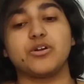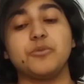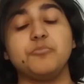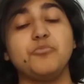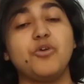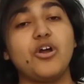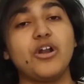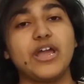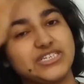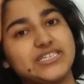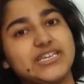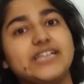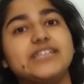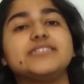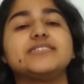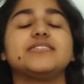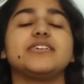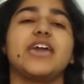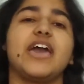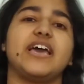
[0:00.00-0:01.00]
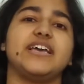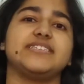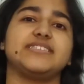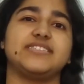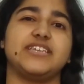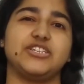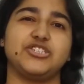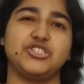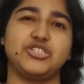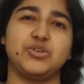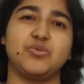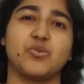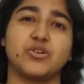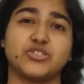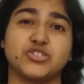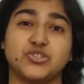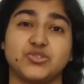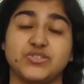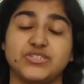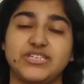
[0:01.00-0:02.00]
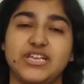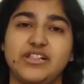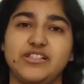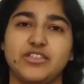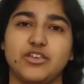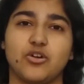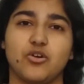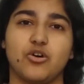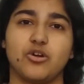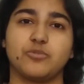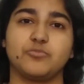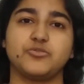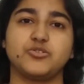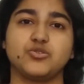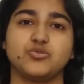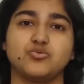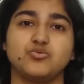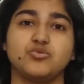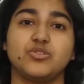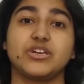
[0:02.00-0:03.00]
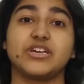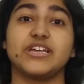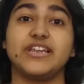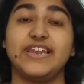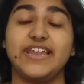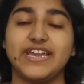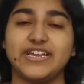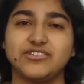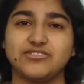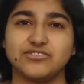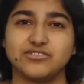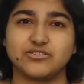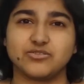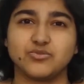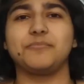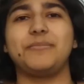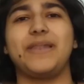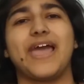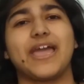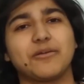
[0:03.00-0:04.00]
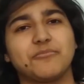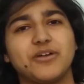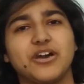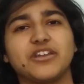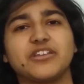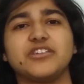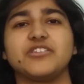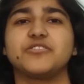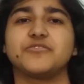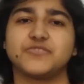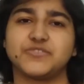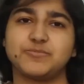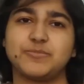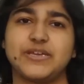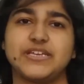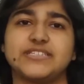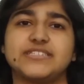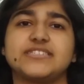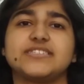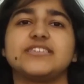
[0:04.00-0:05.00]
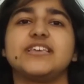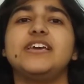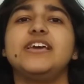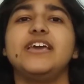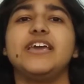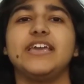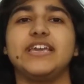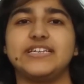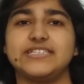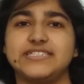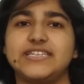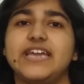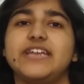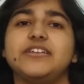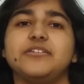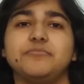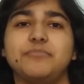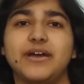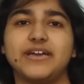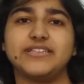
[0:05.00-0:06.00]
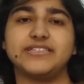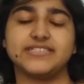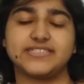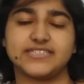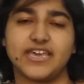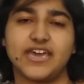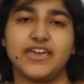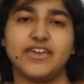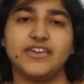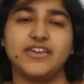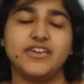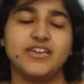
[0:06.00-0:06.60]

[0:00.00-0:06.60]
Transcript: Gamora tells the guys that she wants to sell the orb to the Collector. The black market of space is headed by this guy.